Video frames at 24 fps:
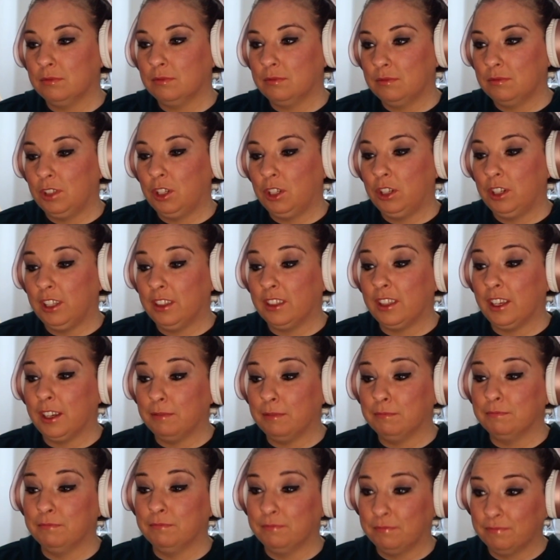You need
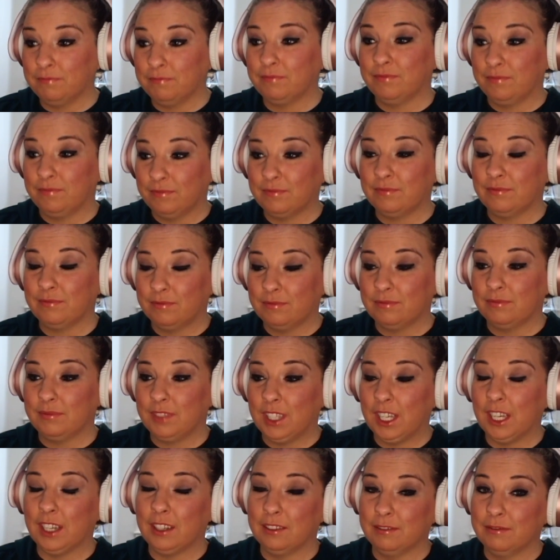them. We need him.
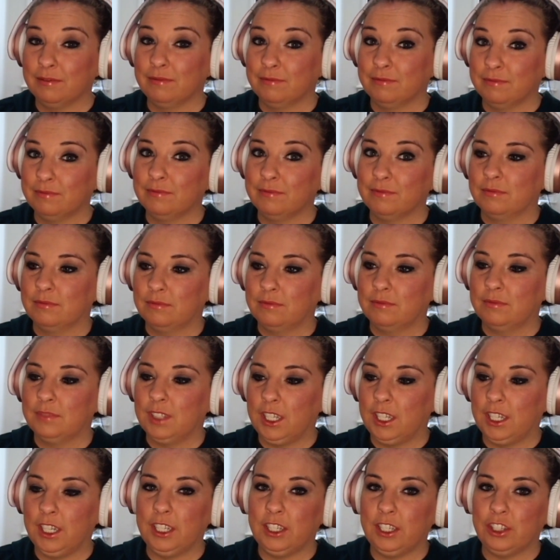Yeah.
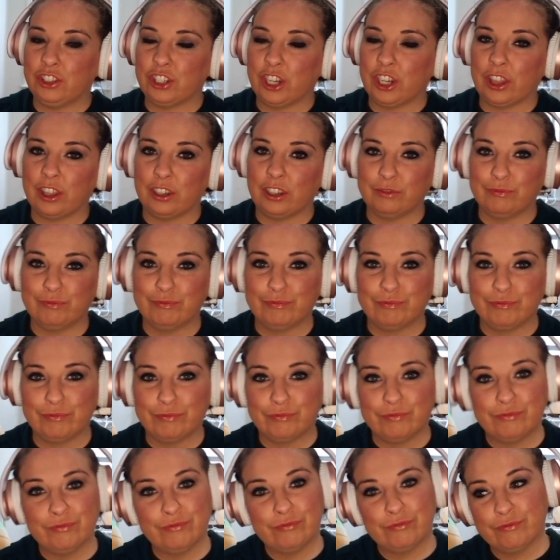You need each other.
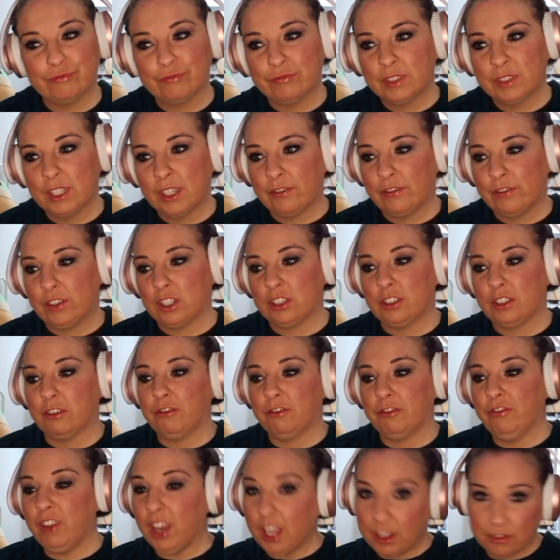For
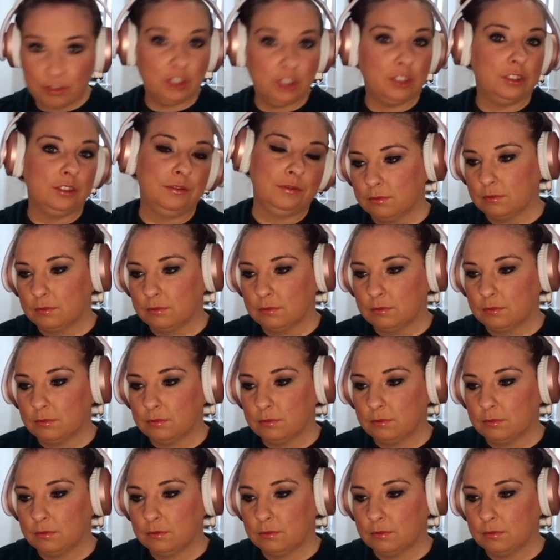survival!